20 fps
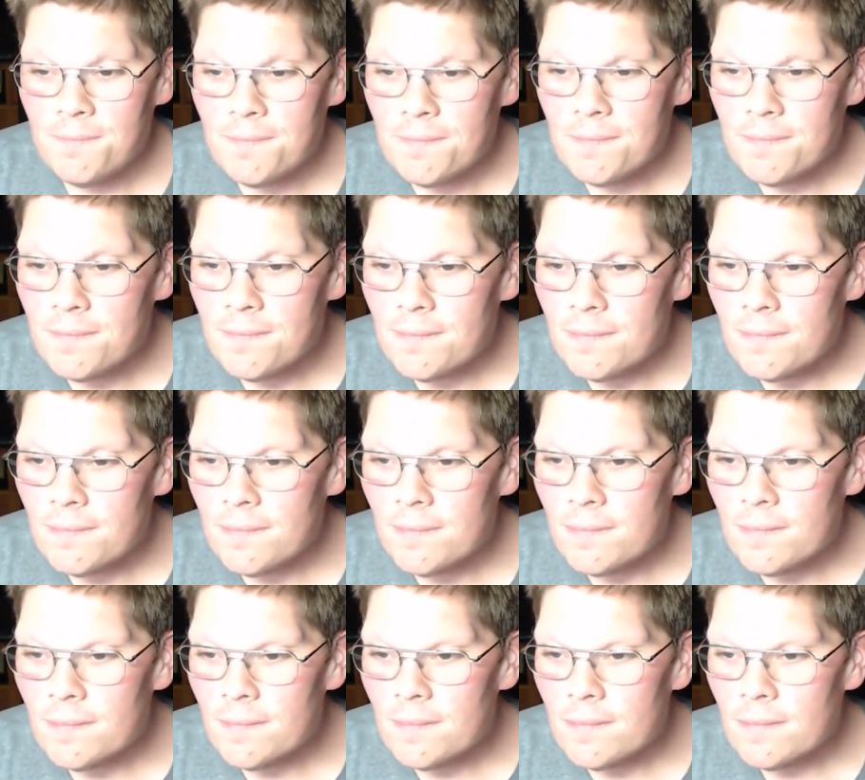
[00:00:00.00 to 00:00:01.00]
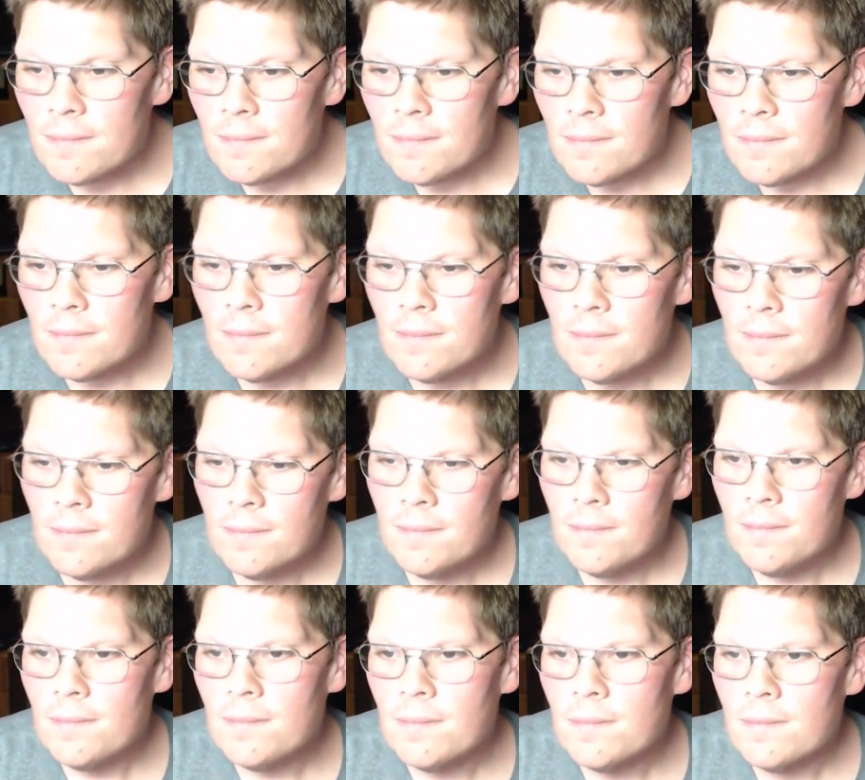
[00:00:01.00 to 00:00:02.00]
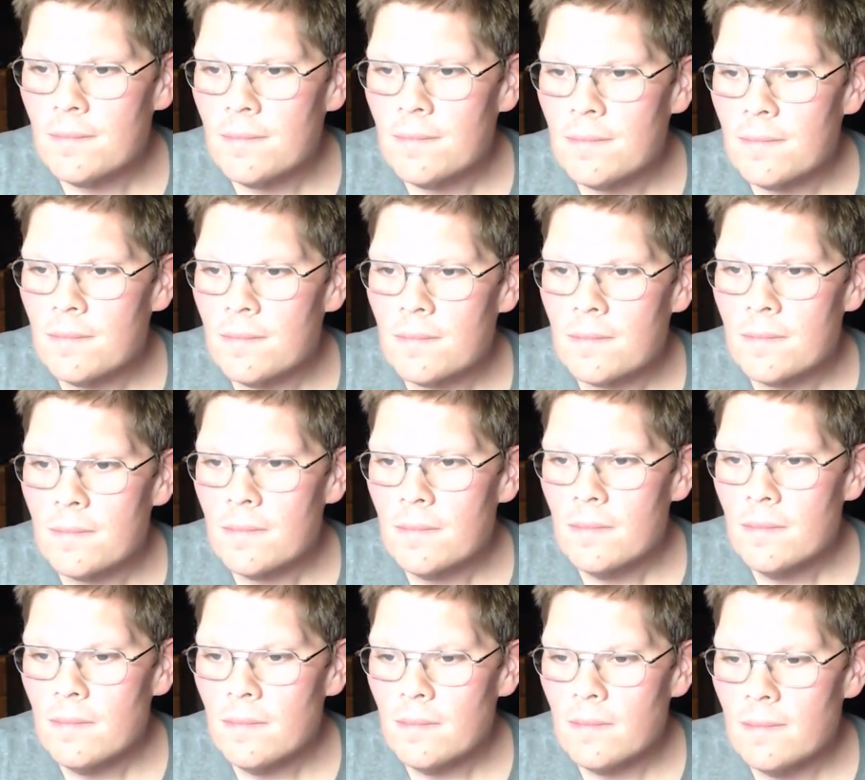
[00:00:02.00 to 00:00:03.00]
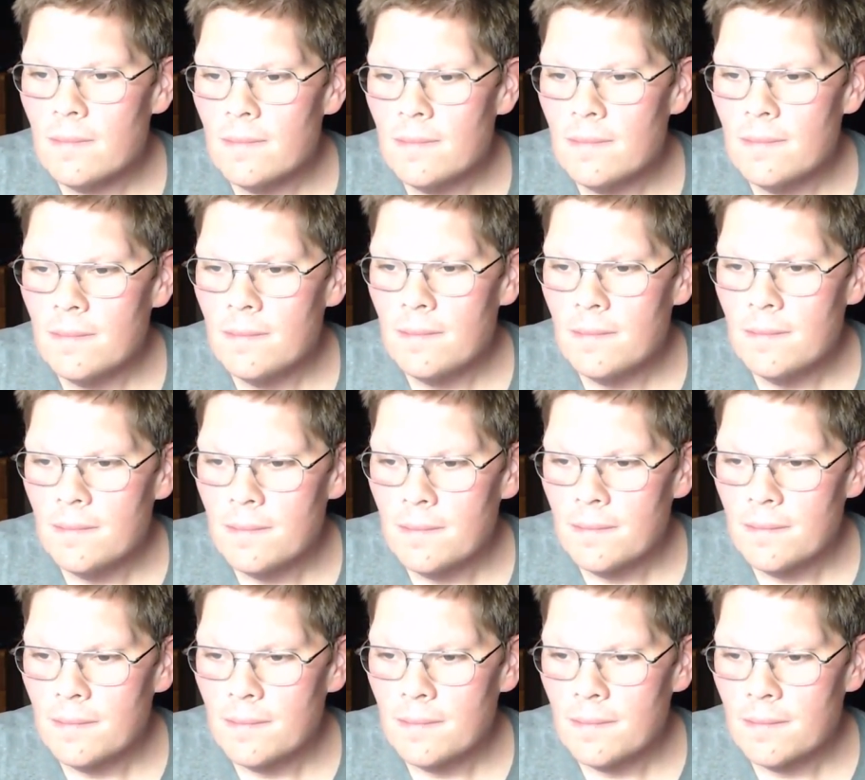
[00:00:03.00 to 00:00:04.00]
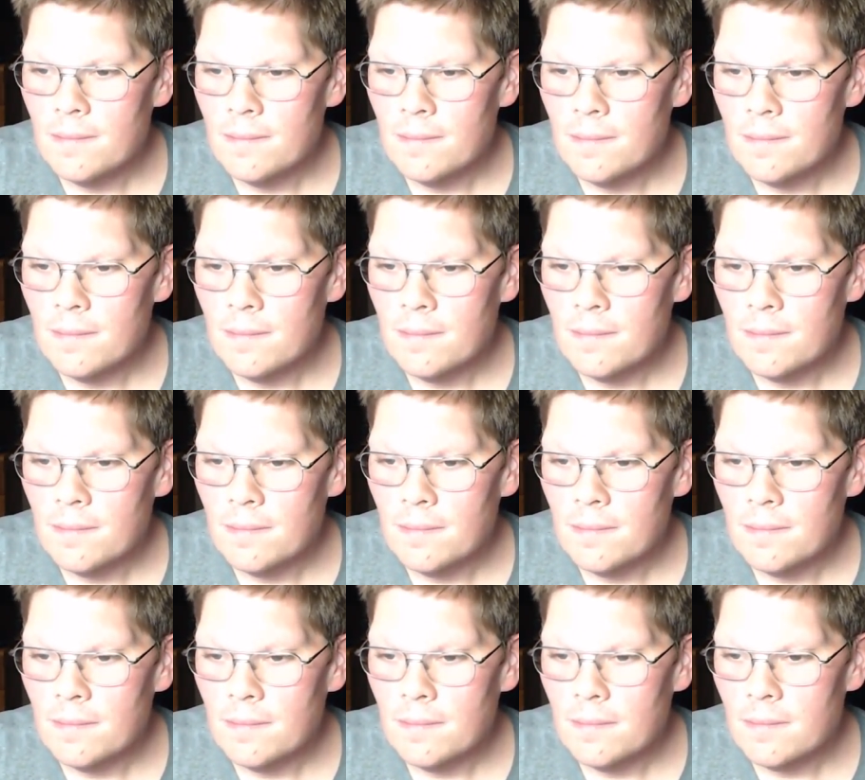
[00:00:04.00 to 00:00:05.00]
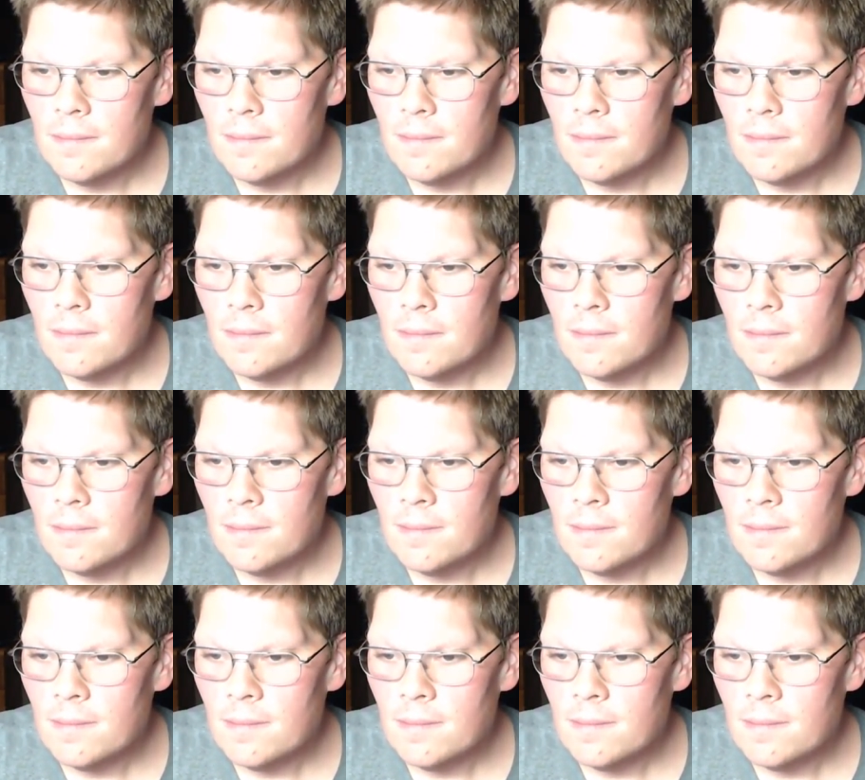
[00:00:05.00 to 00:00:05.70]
[no speech]